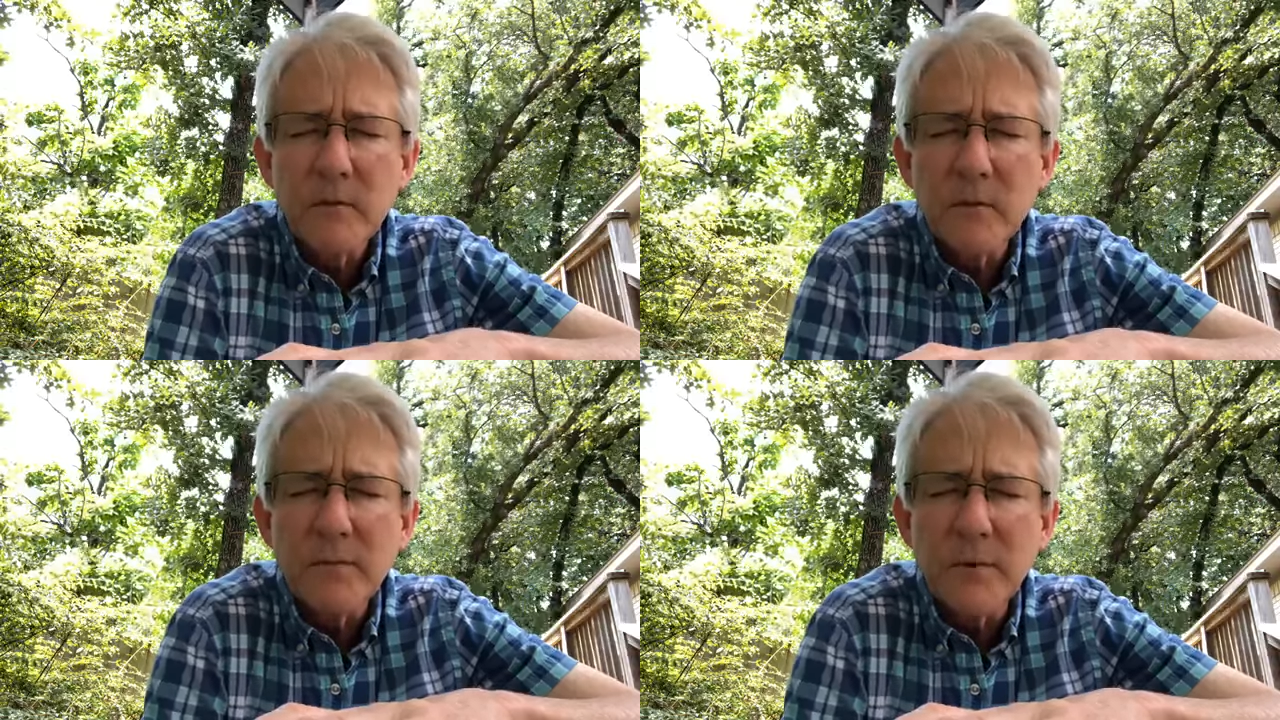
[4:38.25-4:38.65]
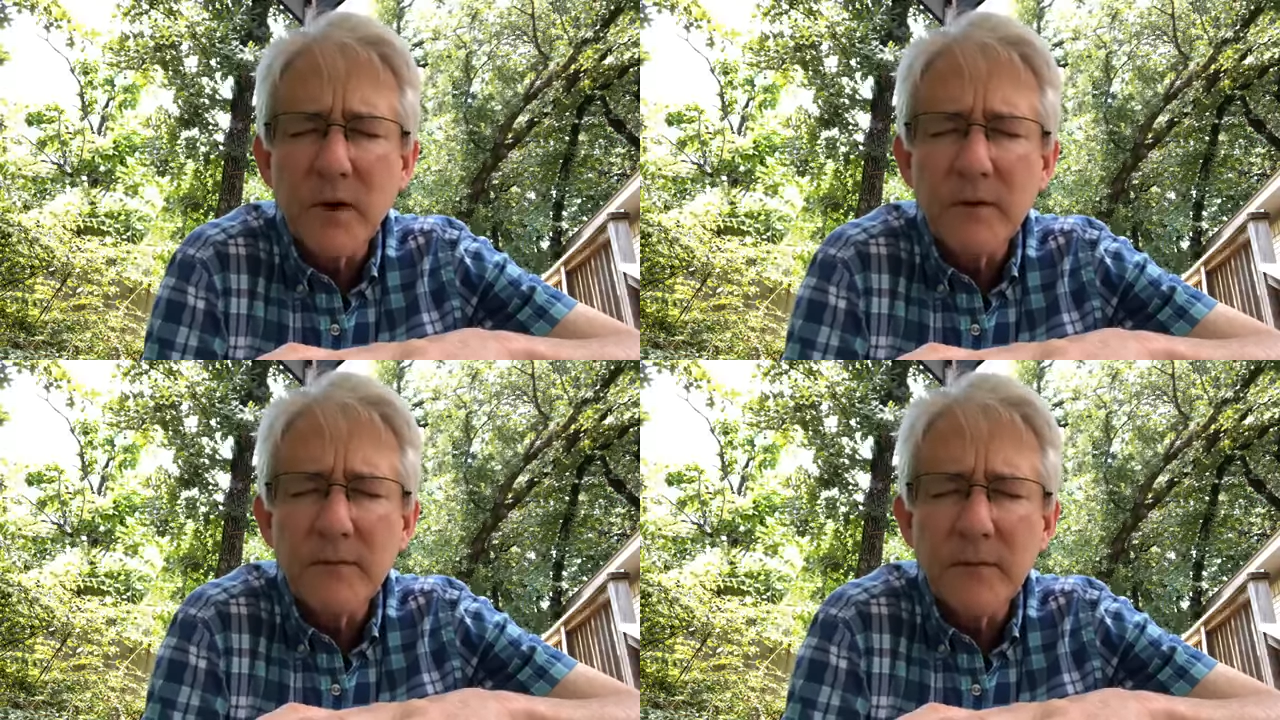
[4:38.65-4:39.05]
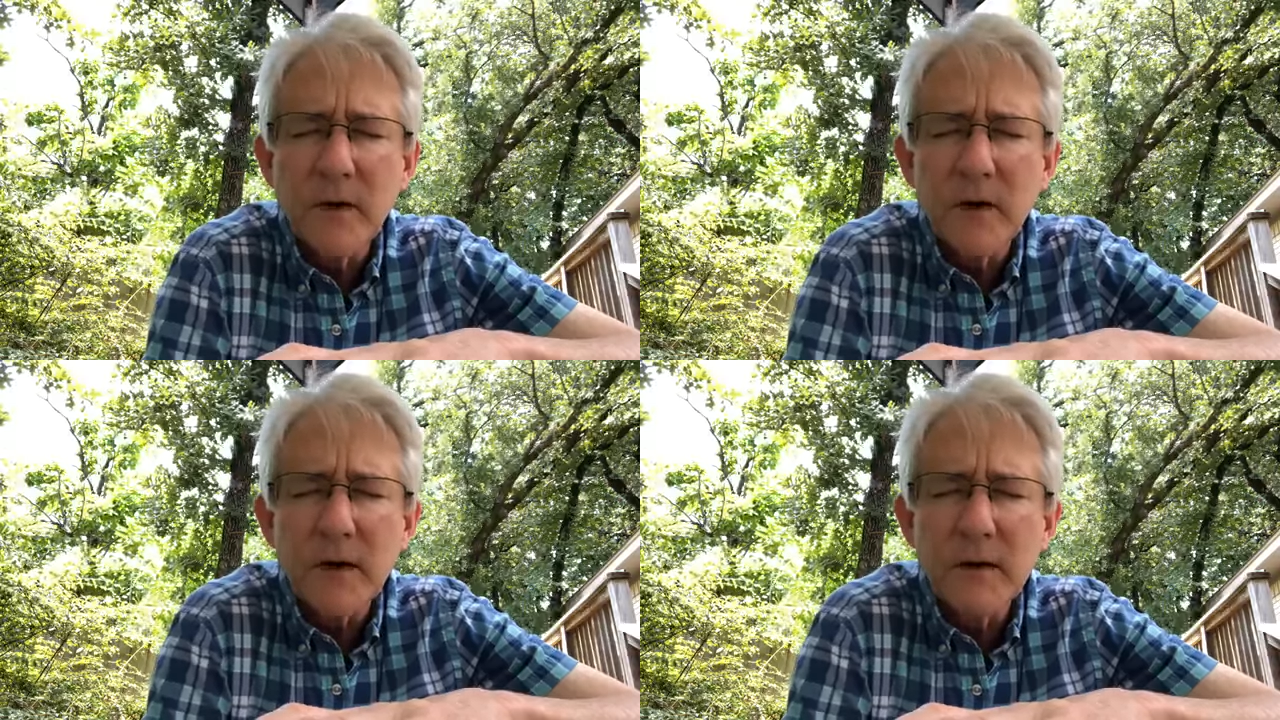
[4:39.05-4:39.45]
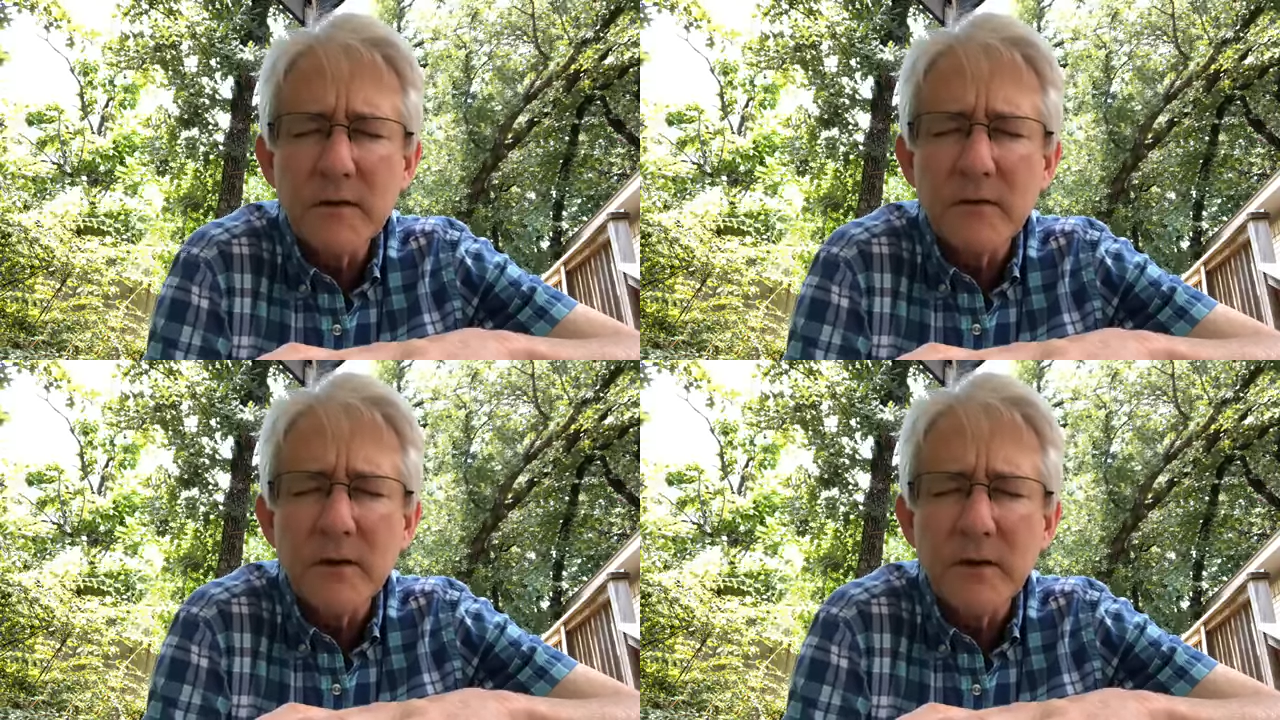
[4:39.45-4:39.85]
We pray for our
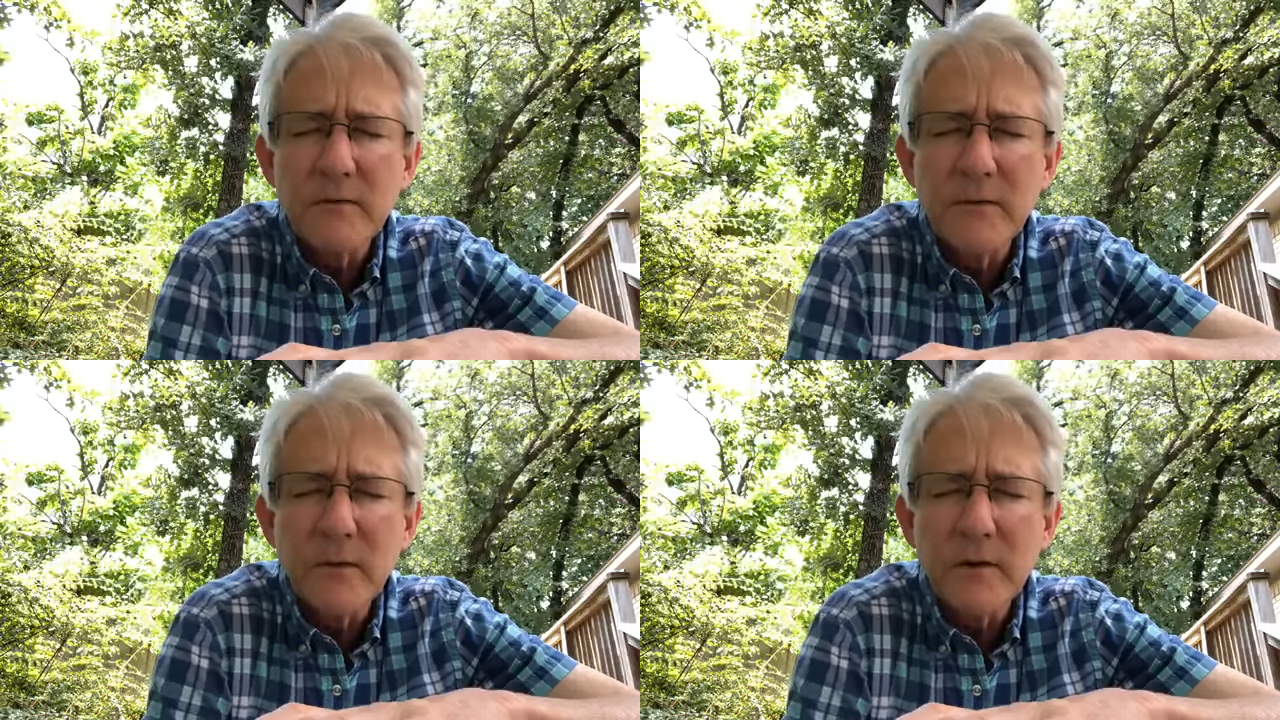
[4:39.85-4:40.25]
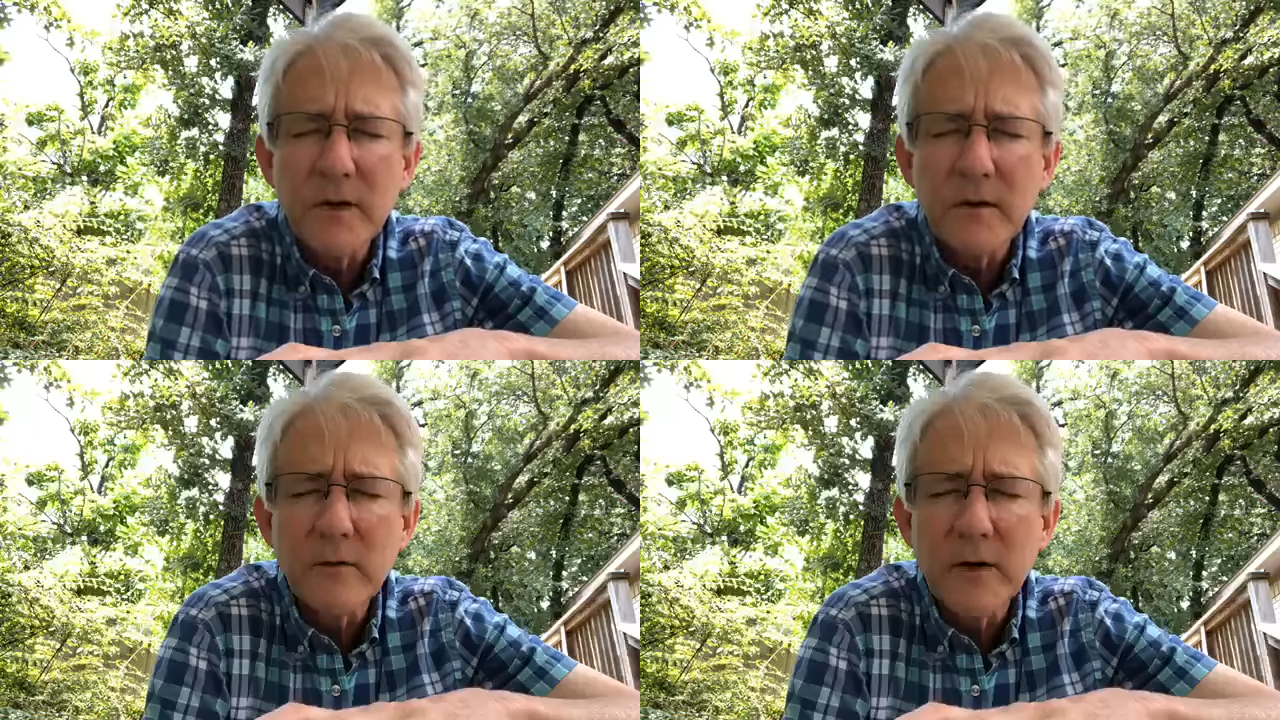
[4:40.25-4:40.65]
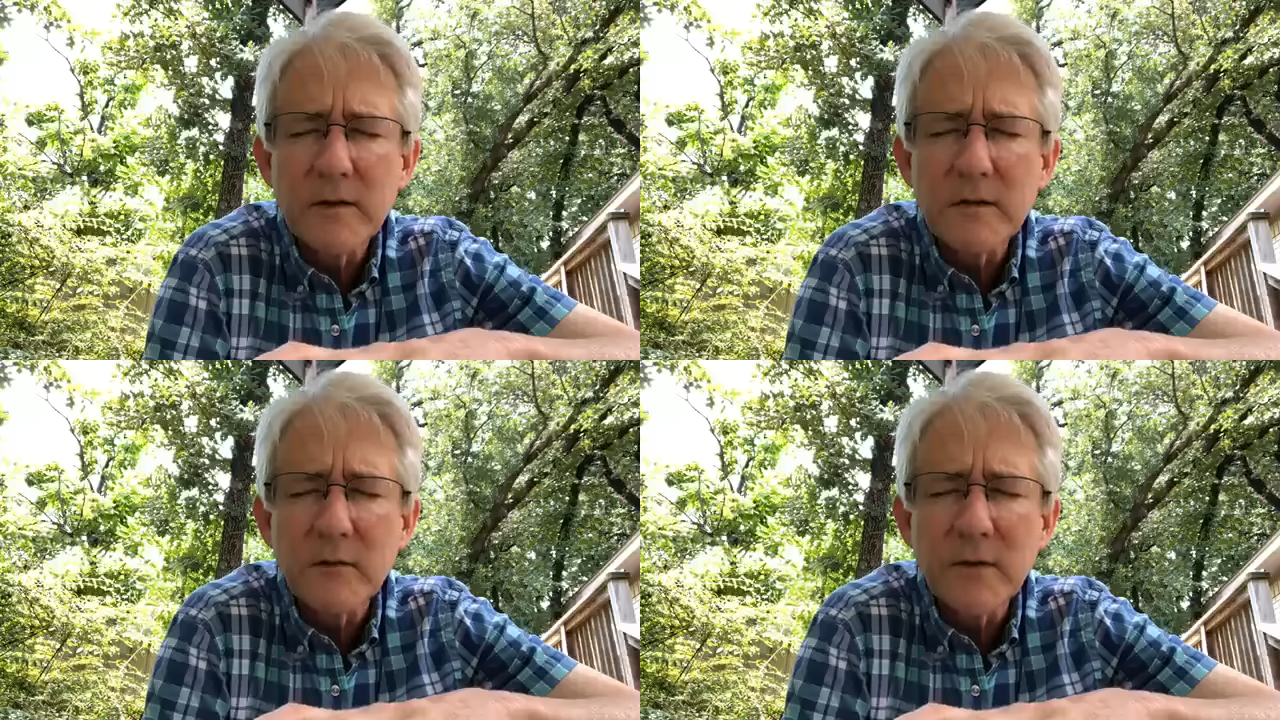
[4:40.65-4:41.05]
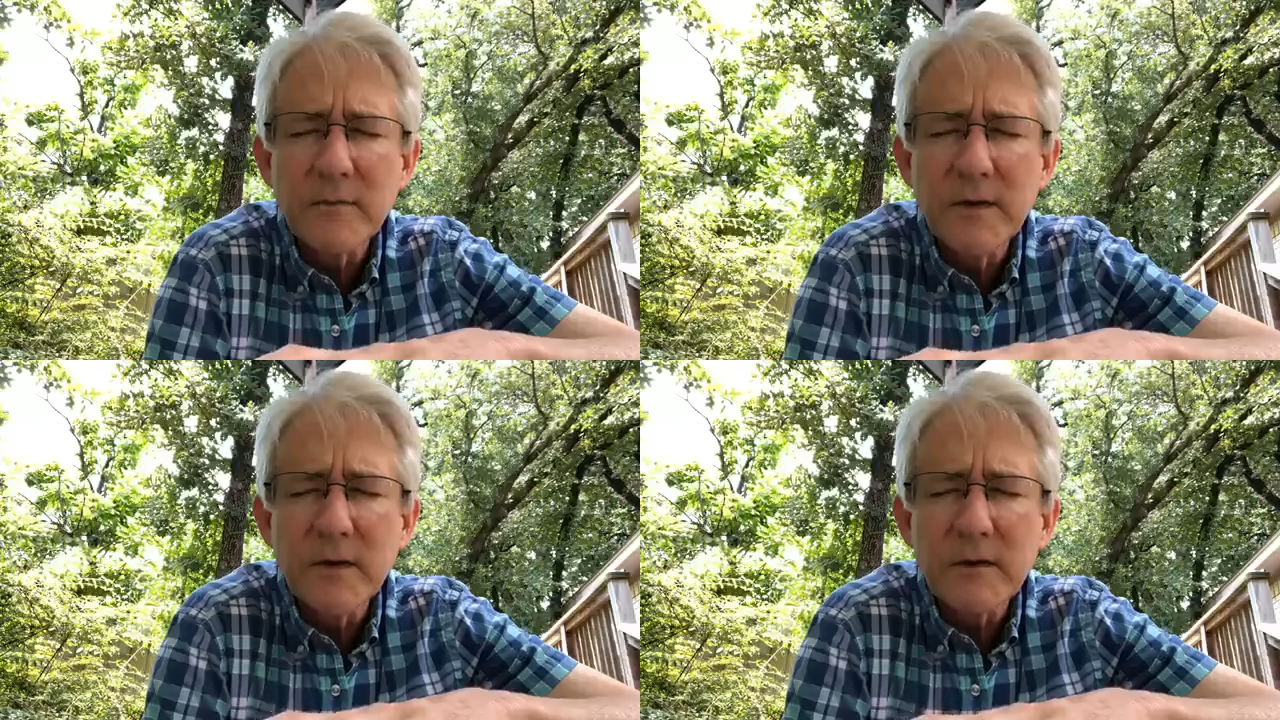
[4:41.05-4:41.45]
country and for the unrest that we've
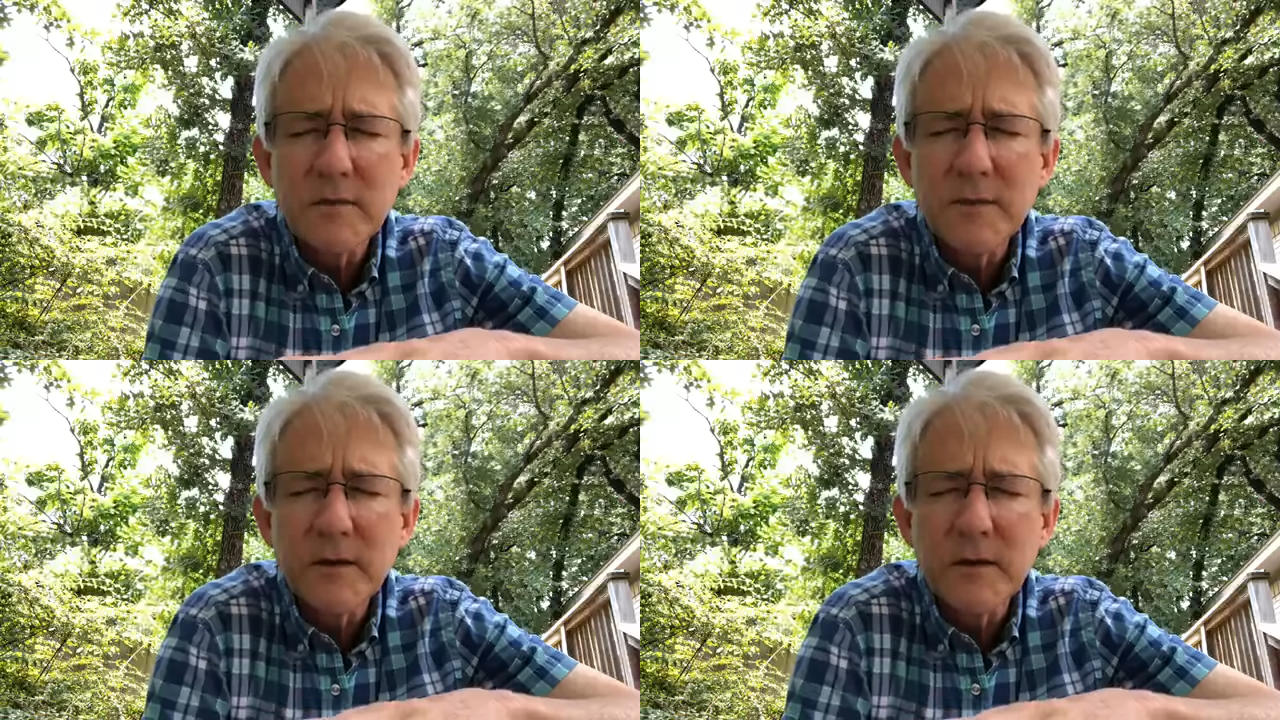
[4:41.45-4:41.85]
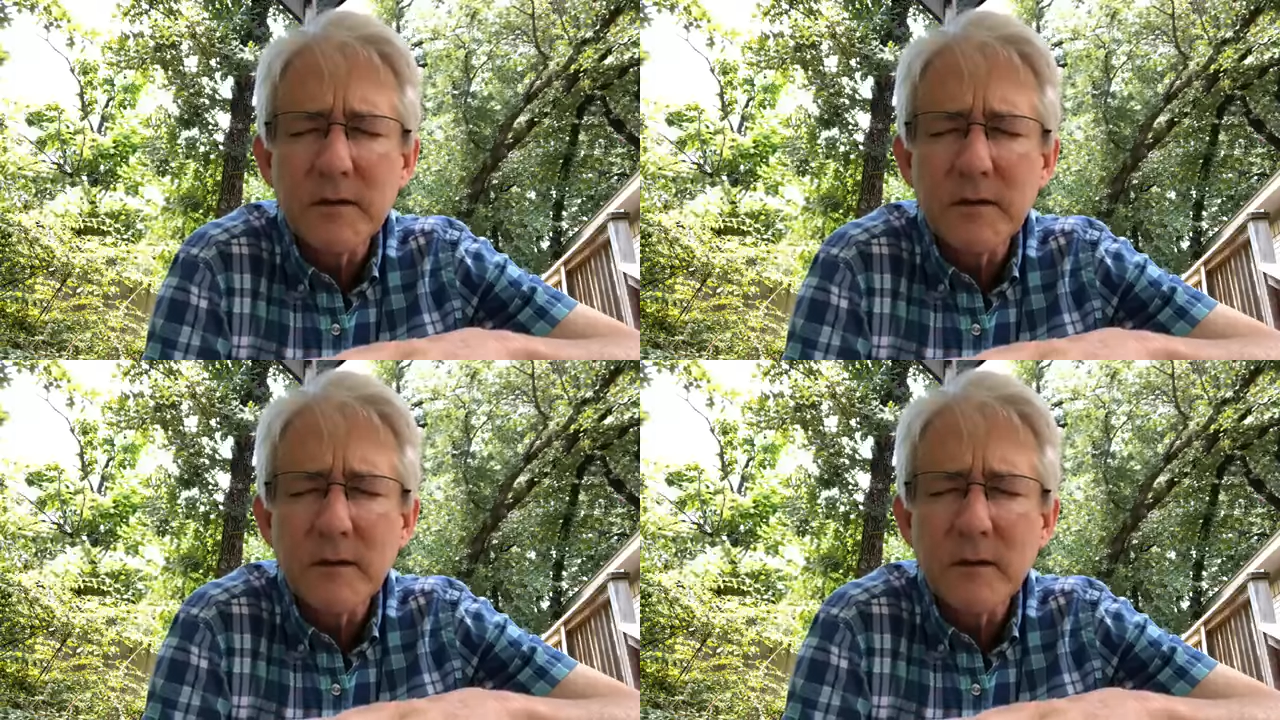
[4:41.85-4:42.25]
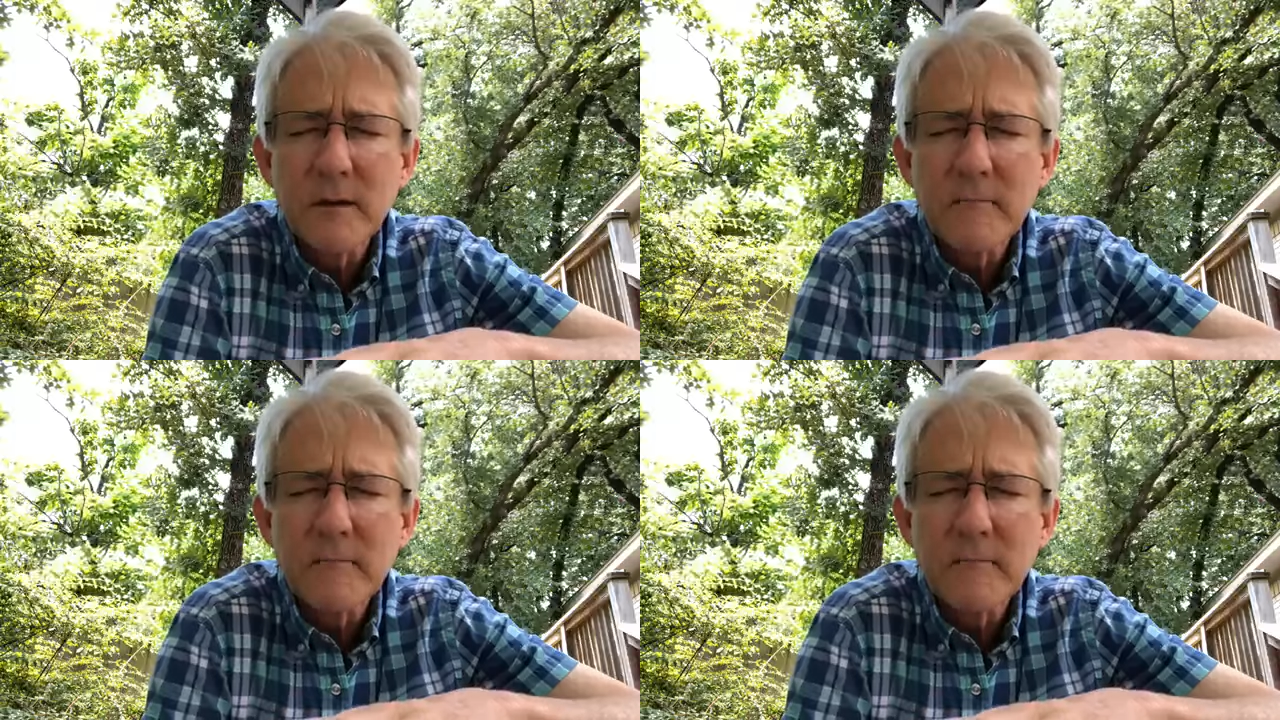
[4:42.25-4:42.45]
been experiencing,